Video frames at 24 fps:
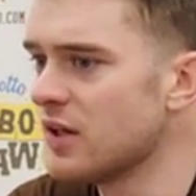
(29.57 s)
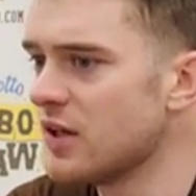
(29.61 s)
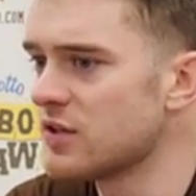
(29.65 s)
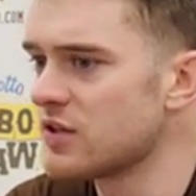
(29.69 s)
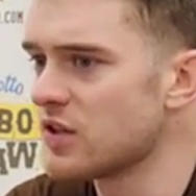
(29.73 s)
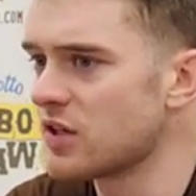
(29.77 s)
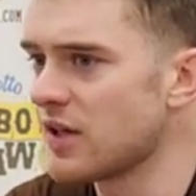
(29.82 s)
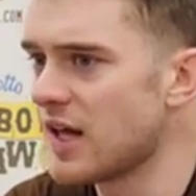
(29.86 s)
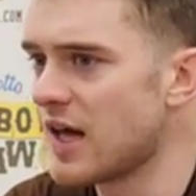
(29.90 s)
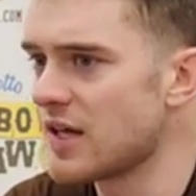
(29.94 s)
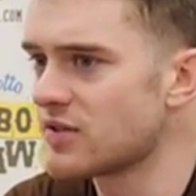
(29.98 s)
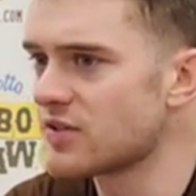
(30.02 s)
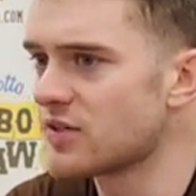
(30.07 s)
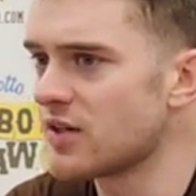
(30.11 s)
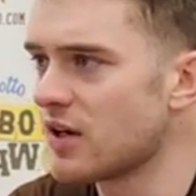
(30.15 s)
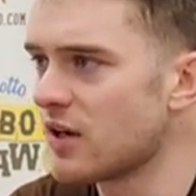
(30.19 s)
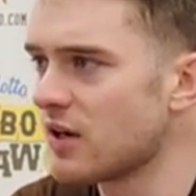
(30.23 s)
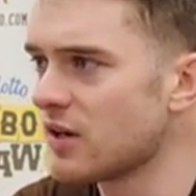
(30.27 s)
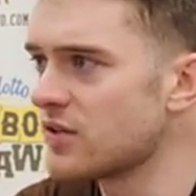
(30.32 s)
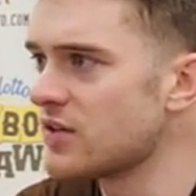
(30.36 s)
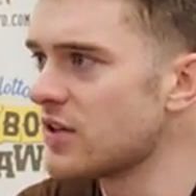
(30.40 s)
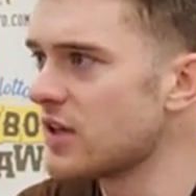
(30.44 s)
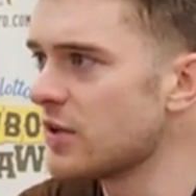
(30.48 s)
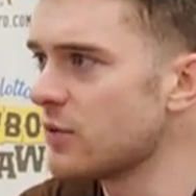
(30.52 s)
our last
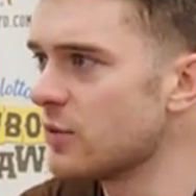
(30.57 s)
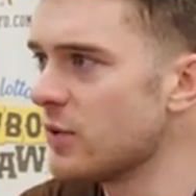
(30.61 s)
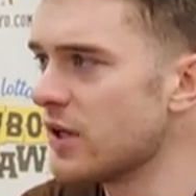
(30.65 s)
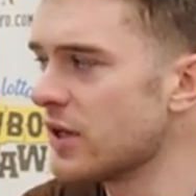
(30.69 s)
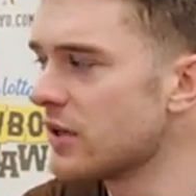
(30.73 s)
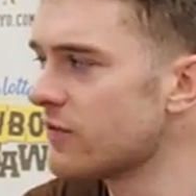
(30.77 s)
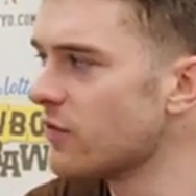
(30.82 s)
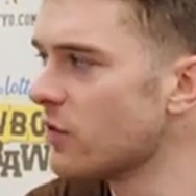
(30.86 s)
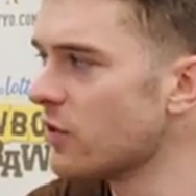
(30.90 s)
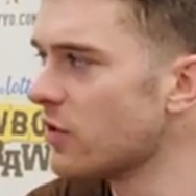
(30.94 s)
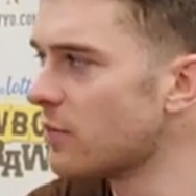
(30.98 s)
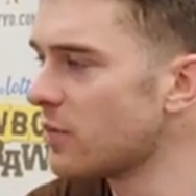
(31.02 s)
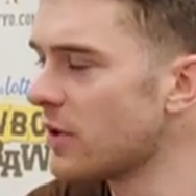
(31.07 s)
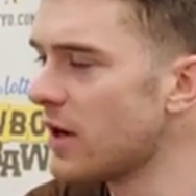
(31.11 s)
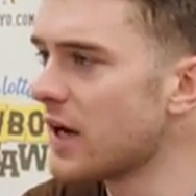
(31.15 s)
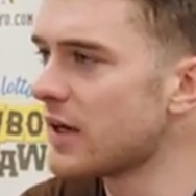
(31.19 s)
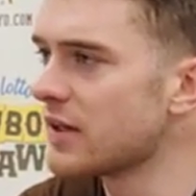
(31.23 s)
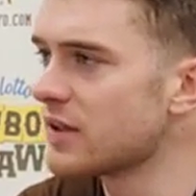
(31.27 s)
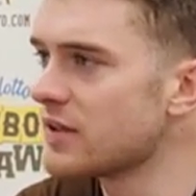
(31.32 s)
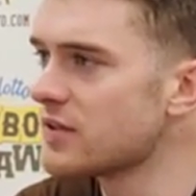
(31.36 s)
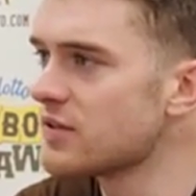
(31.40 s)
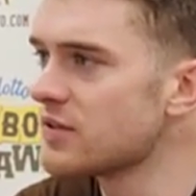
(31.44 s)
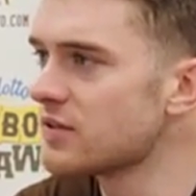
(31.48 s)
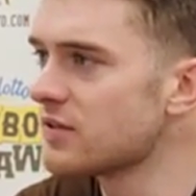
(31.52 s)
guaranteed week full
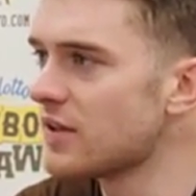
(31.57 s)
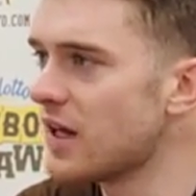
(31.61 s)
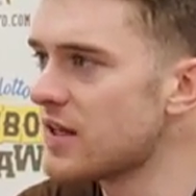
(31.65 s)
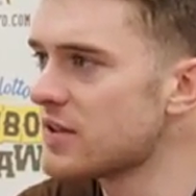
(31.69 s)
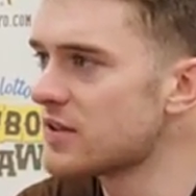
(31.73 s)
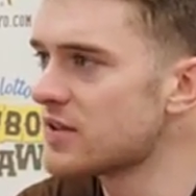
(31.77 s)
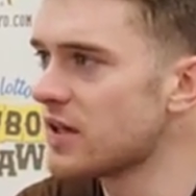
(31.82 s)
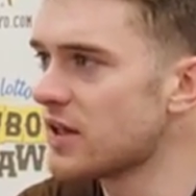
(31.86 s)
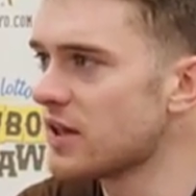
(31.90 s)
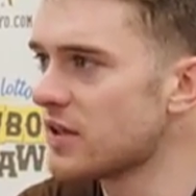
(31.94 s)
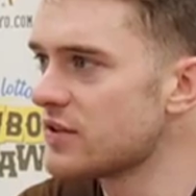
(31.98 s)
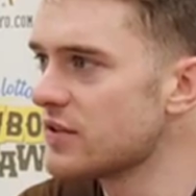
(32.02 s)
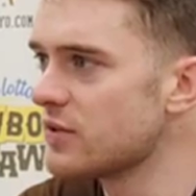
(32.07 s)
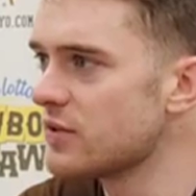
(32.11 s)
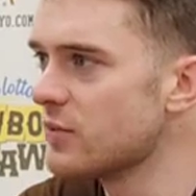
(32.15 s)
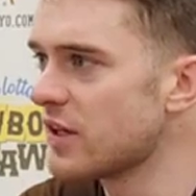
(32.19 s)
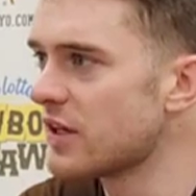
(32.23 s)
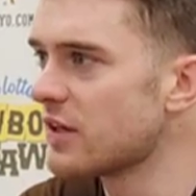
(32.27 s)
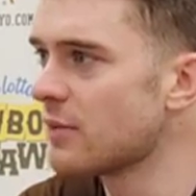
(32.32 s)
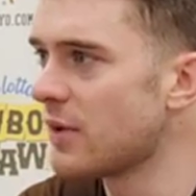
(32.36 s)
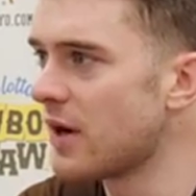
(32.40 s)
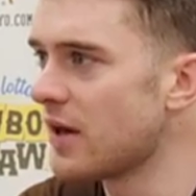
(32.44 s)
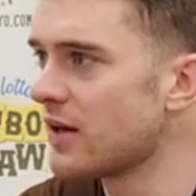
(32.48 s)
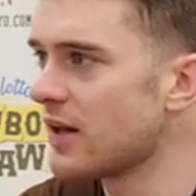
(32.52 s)
practice, last guaranteed
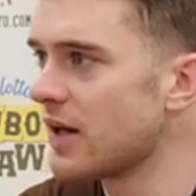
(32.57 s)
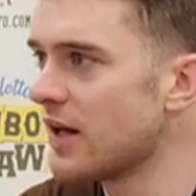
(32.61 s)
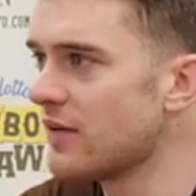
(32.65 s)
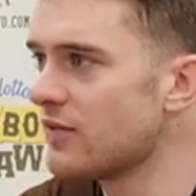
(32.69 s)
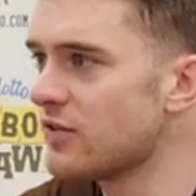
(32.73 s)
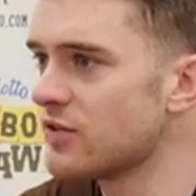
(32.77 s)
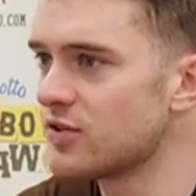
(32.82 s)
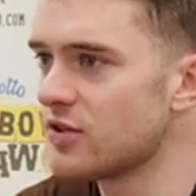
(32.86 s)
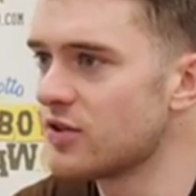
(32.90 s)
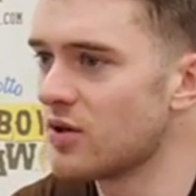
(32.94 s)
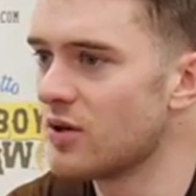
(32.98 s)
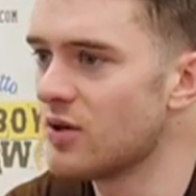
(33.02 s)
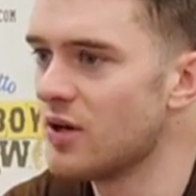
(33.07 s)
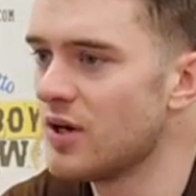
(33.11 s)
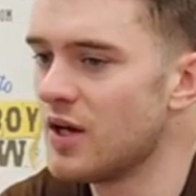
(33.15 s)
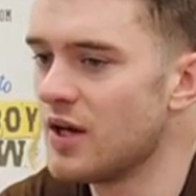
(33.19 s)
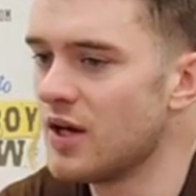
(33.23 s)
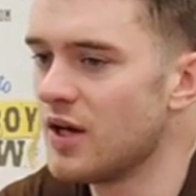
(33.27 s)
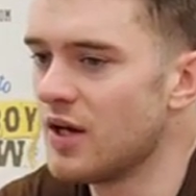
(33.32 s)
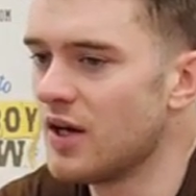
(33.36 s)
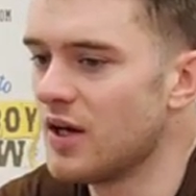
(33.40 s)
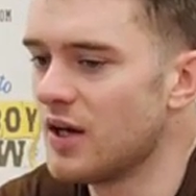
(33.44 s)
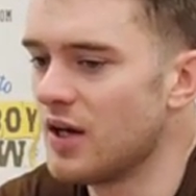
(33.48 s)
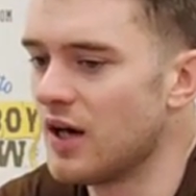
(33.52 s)
week of my life. So
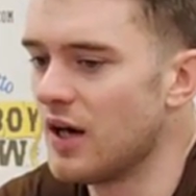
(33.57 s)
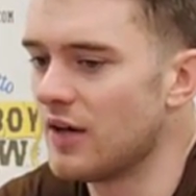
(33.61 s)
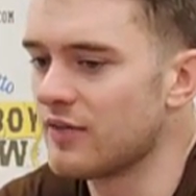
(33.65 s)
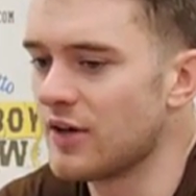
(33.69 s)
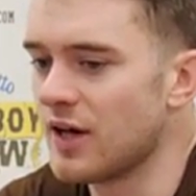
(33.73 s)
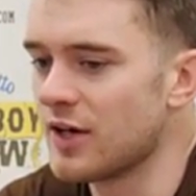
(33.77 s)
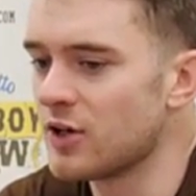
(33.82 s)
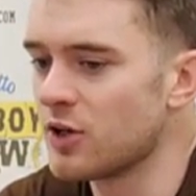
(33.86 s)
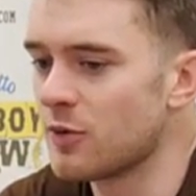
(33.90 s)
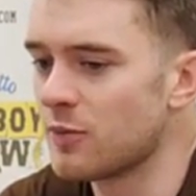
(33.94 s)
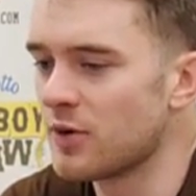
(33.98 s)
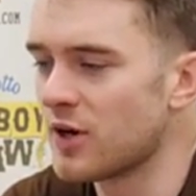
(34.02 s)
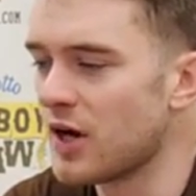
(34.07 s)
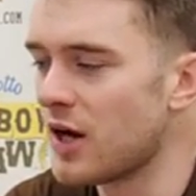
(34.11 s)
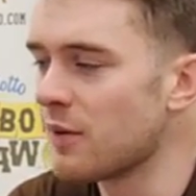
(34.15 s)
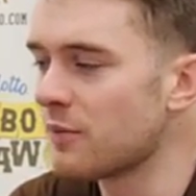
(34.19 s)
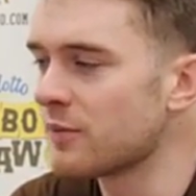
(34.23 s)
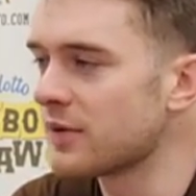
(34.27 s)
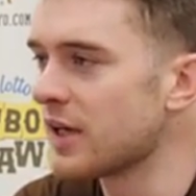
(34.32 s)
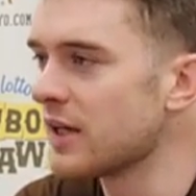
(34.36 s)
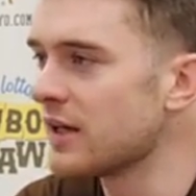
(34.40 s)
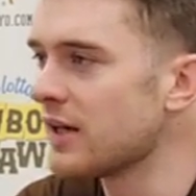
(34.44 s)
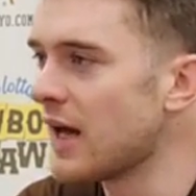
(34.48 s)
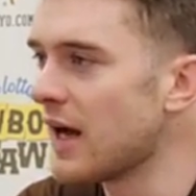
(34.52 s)
I've got no
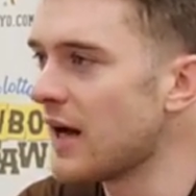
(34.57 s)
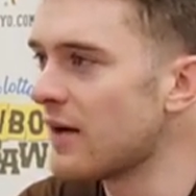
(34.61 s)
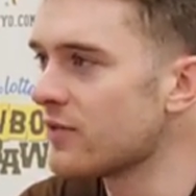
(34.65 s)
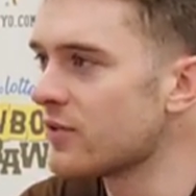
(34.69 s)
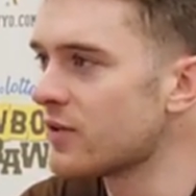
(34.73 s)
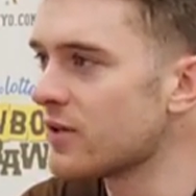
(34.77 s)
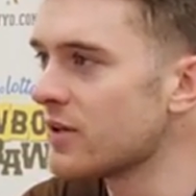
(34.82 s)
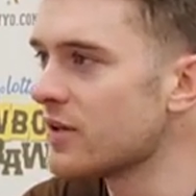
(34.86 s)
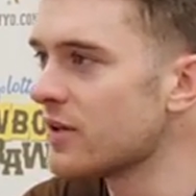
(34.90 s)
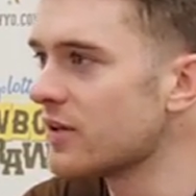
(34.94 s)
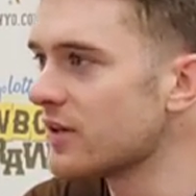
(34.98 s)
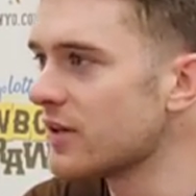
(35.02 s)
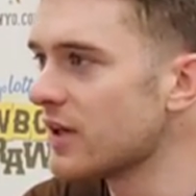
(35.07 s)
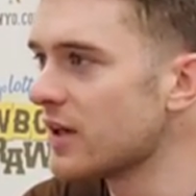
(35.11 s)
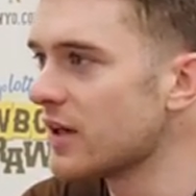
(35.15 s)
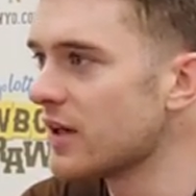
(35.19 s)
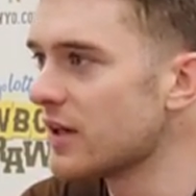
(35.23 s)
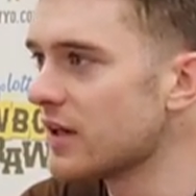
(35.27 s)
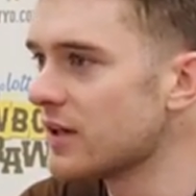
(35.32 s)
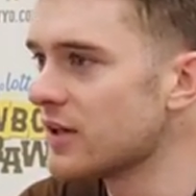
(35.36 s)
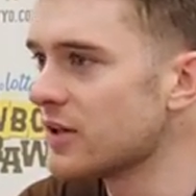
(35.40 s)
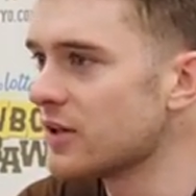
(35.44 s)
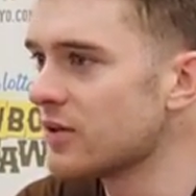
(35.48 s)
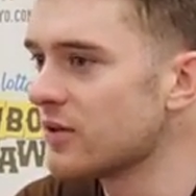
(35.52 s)
problem getting after
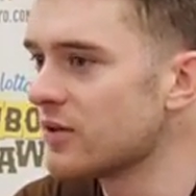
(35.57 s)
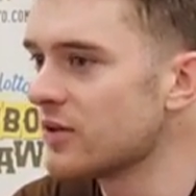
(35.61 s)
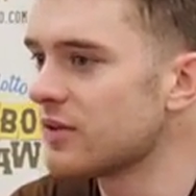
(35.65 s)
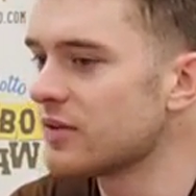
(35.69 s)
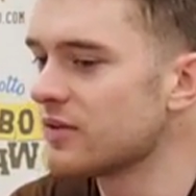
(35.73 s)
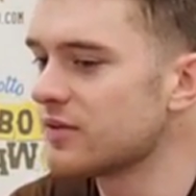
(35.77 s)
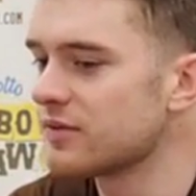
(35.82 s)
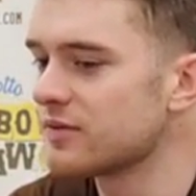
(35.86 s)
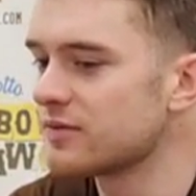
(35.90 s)
it.